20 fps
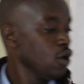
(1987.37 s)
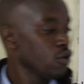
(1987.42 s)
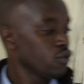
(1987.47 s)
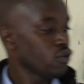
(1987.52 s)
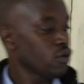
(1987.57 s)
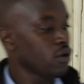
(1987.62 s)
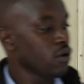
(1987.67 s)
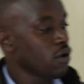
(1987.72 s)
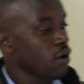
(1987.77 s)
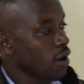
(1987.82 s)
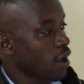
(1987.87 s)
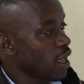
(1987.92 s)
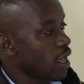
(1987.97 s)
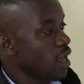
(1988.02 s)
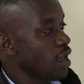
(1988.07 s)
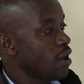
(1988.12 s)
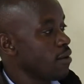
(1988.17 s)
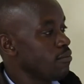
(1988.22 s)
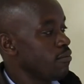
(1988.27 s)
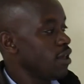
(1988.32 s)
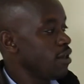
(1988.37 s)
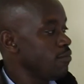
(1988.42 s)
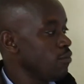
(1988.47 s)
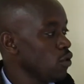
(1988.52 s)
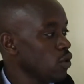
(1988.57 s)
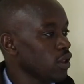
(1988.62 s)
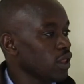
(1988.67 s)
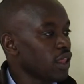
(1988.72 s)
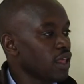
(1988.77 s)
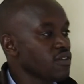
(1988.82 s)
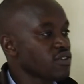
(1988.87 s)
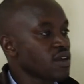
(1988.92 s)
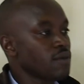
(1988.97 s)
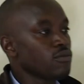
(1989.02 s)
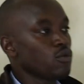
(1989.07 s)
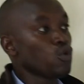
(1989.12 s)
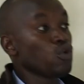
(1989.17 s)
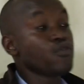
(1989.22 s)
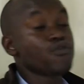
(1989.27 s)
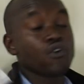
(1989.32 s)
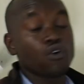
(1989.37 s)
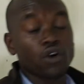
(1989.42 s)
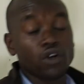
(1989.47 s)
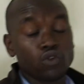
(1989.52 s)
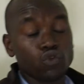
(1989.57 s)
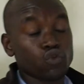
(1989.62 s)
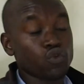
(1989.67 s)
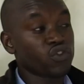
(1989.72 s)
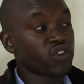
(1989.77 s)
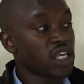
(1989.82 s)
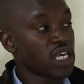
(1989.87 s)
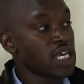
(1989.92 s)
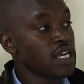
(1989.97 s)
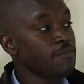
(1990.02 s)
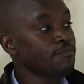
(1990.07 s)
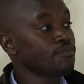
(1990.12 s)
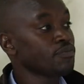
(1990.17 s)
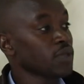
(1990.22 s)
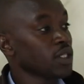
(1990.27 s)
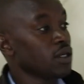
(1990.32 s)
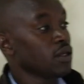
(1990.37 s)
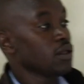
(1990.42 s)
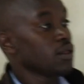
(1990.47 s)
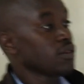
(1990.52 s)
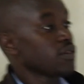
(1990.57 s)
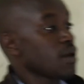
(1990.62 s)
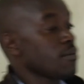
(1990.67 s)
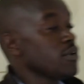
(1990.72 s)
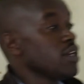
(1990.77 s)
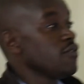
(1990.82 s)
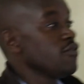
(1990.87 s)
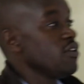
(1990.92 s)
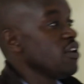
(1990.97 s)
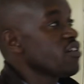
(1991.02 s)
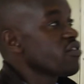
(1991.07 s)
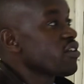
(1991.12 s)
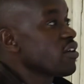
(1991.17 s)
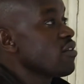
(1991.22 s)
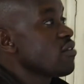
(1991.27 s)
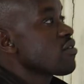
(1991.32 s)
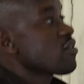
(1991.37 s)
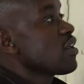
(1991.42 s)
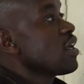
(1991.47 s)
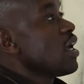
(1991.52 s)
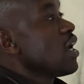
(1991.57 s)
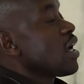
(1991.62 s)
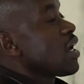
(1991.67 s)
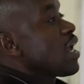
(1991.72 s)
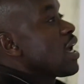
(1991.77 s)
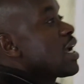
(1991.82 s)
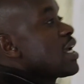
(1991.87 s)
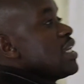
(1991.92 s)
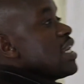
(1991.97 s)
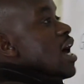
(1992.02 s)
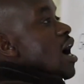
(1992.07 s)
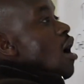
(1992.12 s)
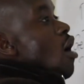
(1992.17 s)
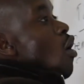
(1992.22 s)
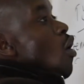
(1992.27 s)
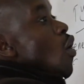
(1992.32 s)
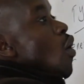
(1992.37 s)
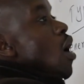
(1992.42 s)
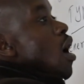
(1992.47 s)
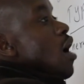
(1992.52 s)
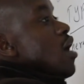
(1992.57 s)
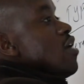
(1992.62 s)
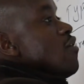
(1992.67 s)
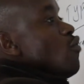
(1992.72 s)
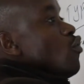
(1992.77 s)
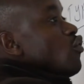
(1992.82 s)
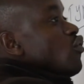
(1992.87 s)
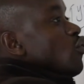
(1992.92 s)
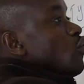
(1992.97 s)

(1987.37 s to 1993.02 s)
So maybe there's something we forgot to say, some definitions. Like now, if we